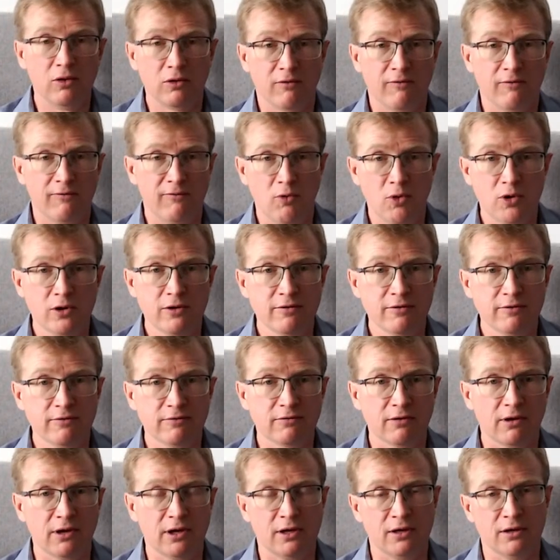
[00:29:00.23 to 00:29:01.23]
of orders
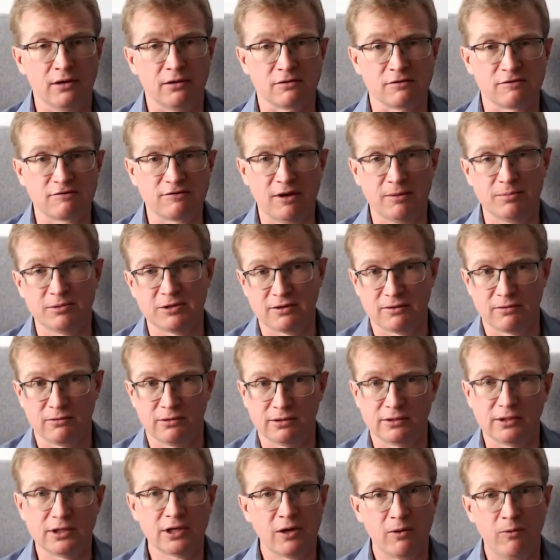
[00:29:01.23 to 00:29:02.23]
and
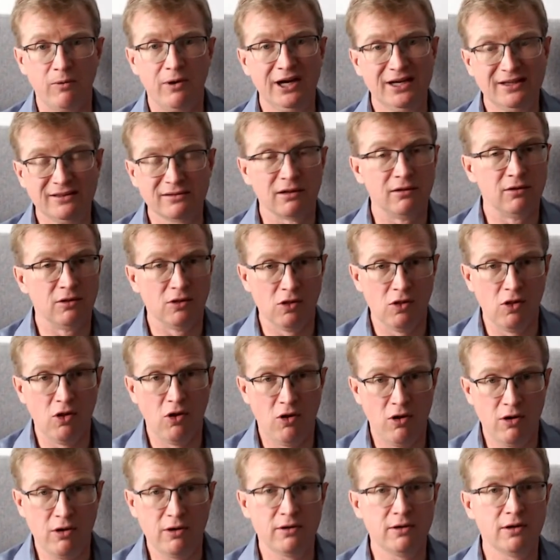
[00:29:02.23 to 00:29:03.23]
subsequently quite
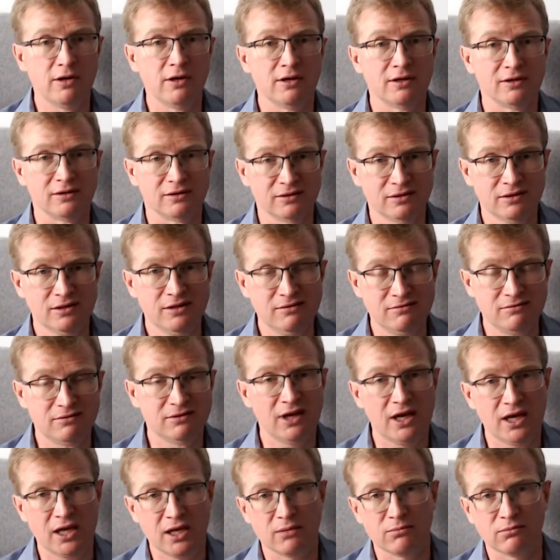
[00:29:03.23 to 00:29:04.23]
long lead
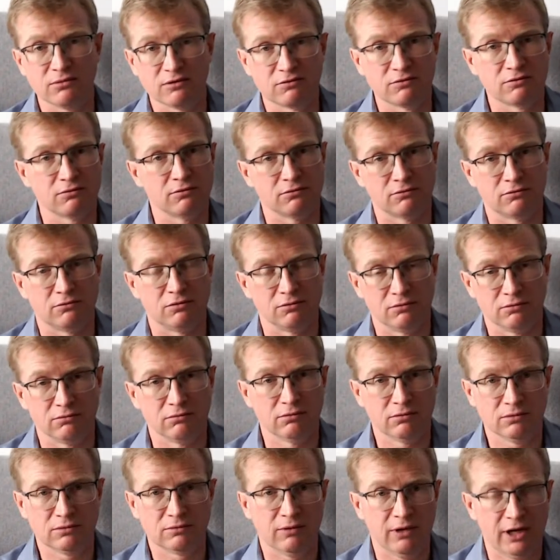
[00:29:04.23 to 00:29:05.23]
times
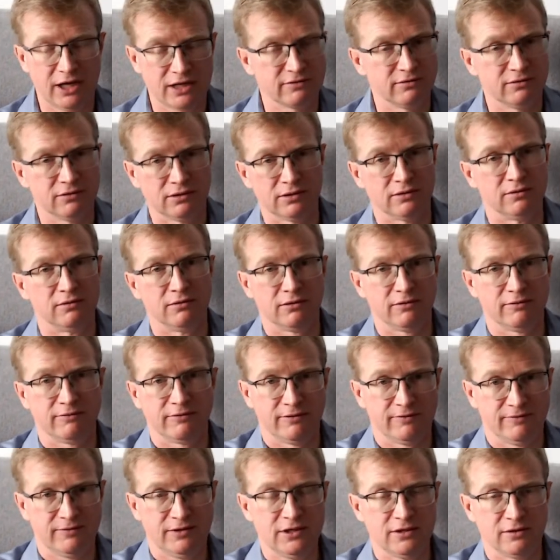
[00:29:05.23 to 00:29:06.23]
to actually deliver
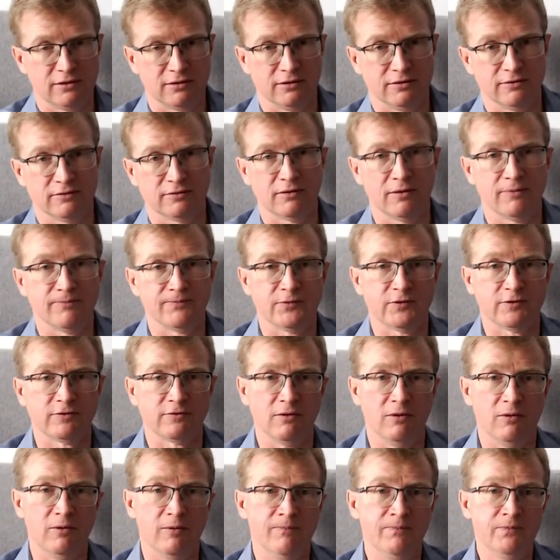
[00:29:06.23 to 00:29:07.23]
vehicles.
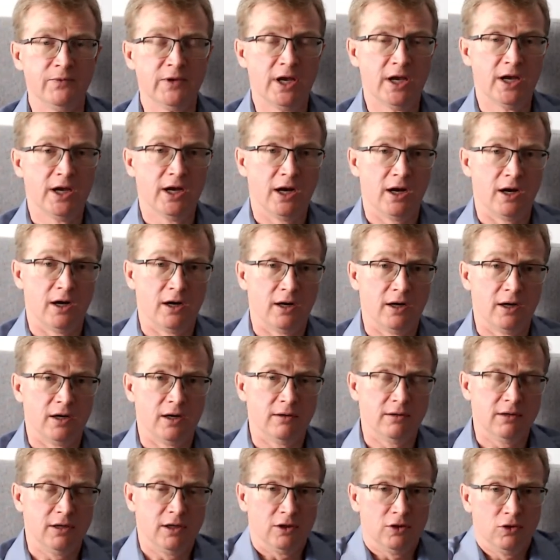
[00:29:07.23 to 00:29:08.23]
So a
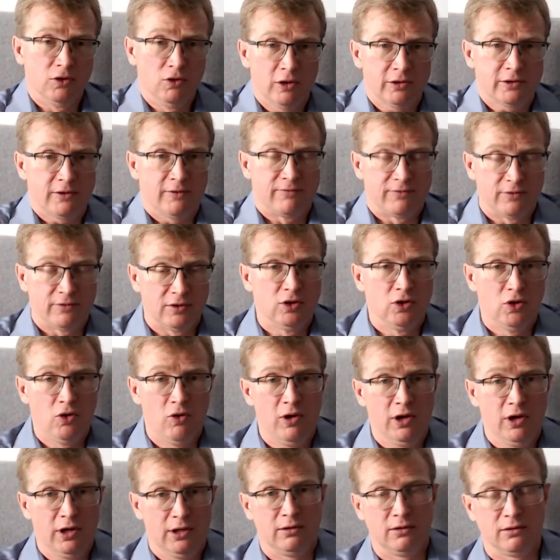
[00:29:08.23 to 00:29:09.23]
lot of
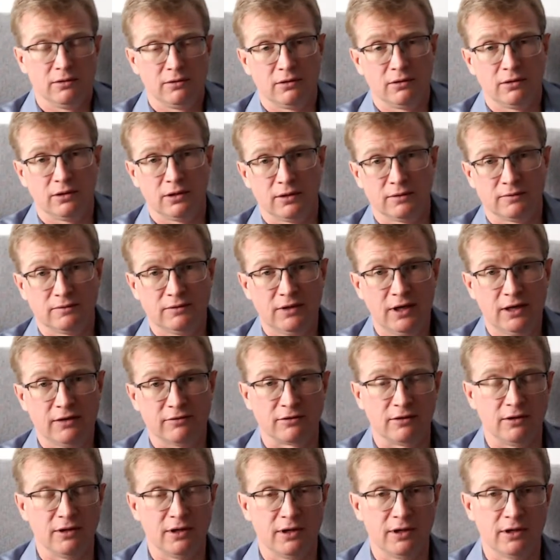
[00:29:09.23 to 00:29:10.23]
loyal
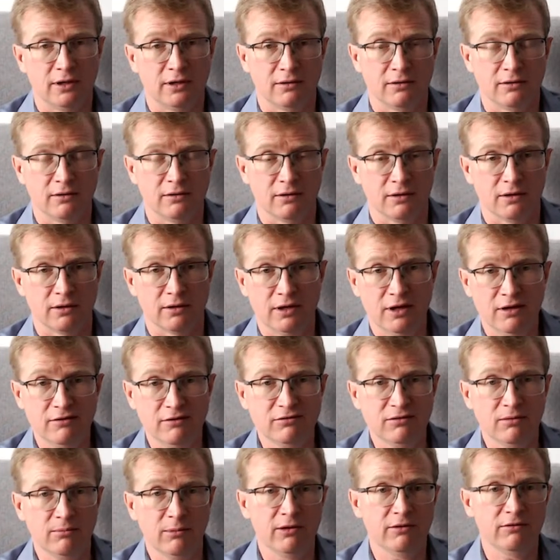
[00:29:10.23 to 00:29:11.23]
Tesla
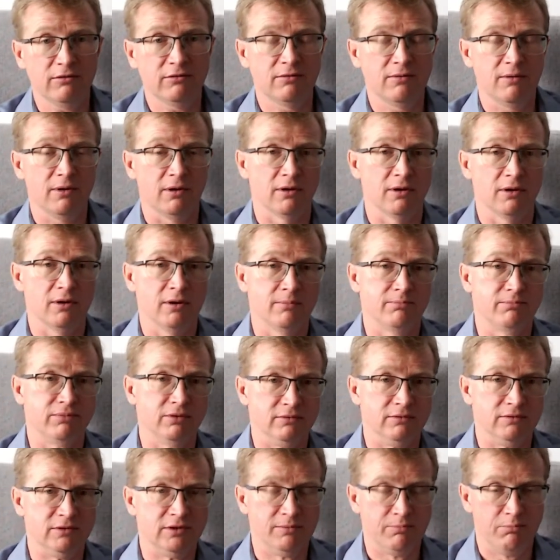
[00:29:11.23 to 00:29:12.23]
customers
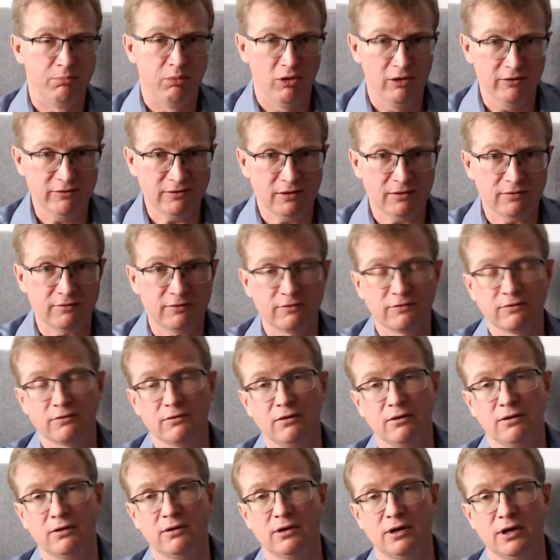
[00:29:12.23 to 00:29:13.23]
put deposits
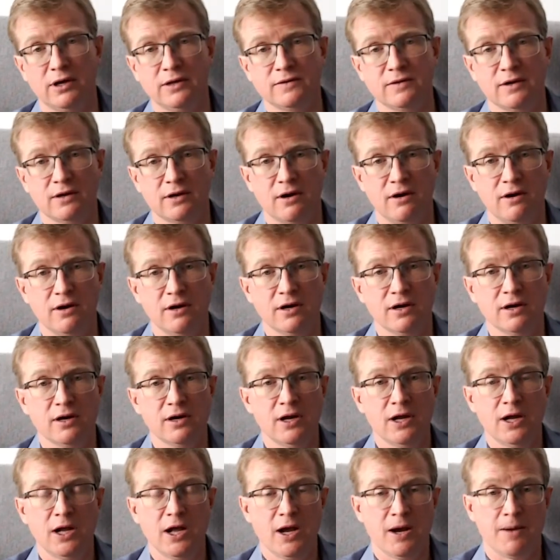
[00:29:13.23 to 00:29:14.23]
on the car,
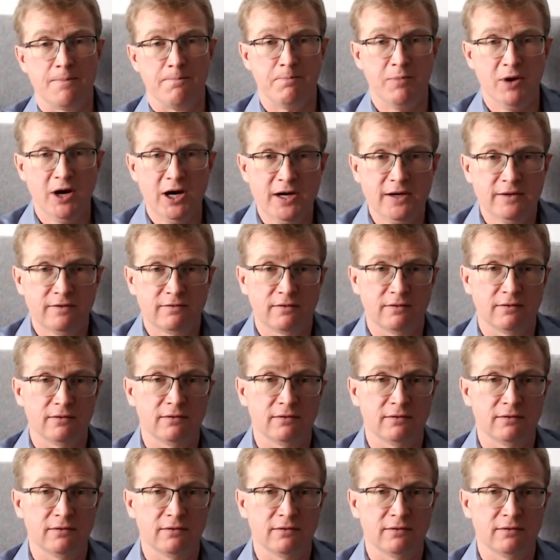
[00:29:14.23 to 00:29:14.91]
but